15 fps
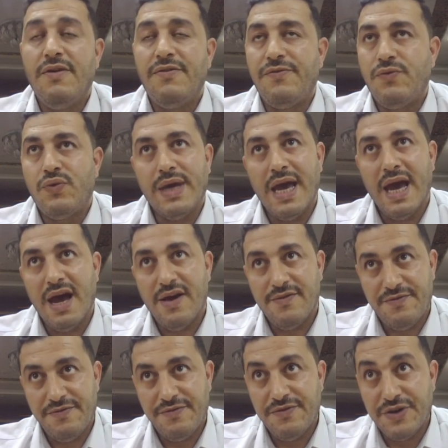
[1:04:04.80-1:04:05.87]
If we
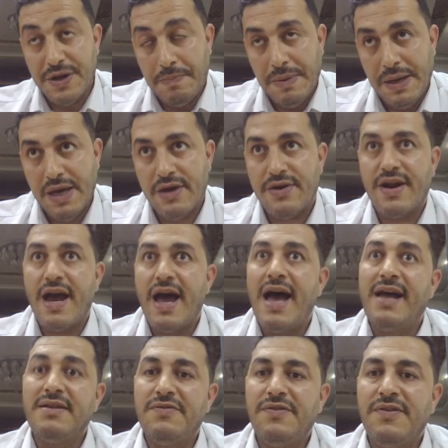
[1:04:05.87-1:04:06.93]
have repair
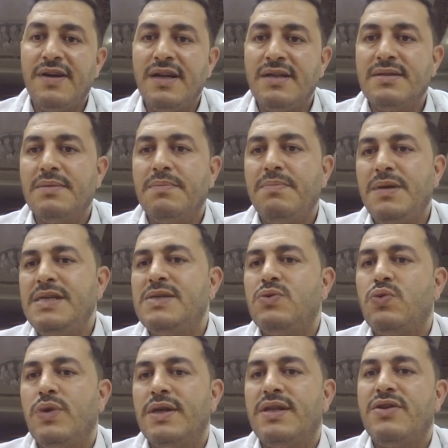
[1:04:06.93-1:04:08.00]
and failed,
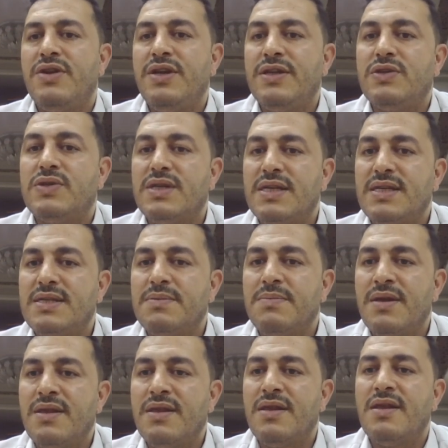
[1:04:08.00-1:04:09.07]
please wait 3 to 6
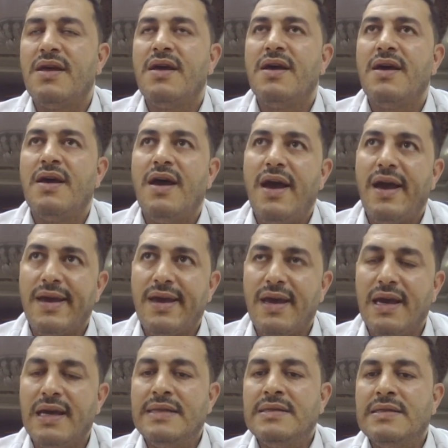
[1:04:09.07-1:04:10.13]
months.
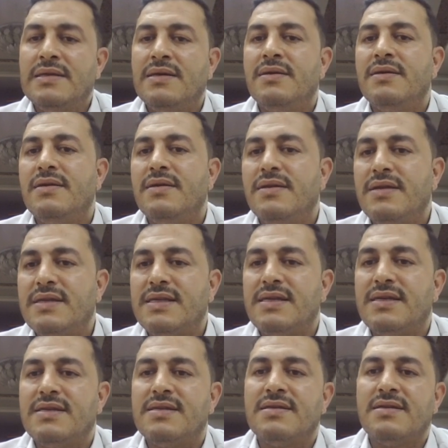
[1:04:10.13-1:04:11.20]
Again,
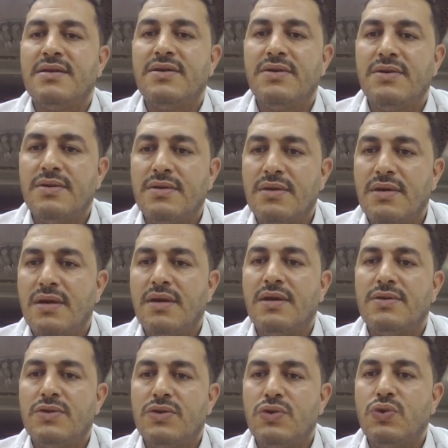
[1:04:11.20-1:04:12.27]
this is
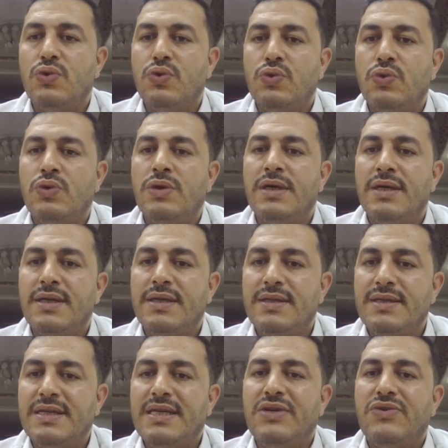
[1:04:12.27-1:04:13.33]
to
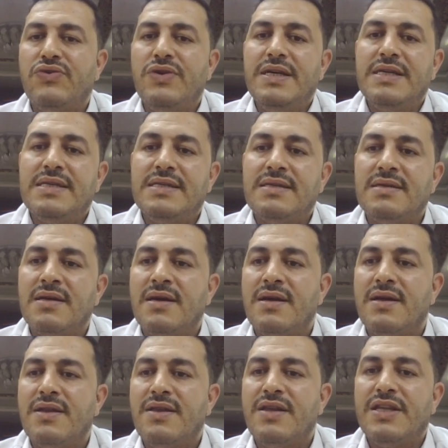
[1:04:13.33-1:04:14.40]
decrease
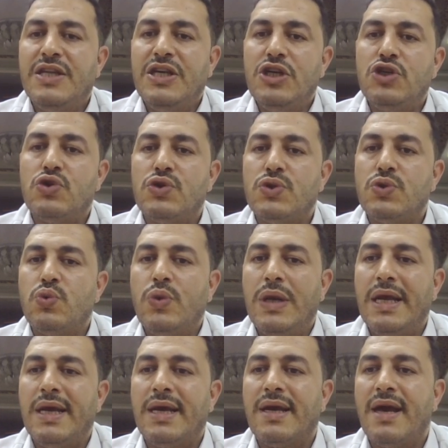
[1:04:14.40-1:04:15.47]
the tissue
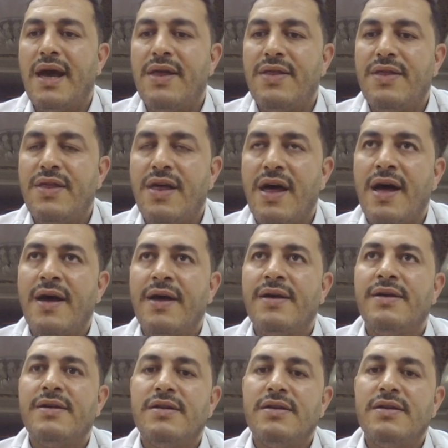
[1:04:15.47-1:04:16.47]
swelling and the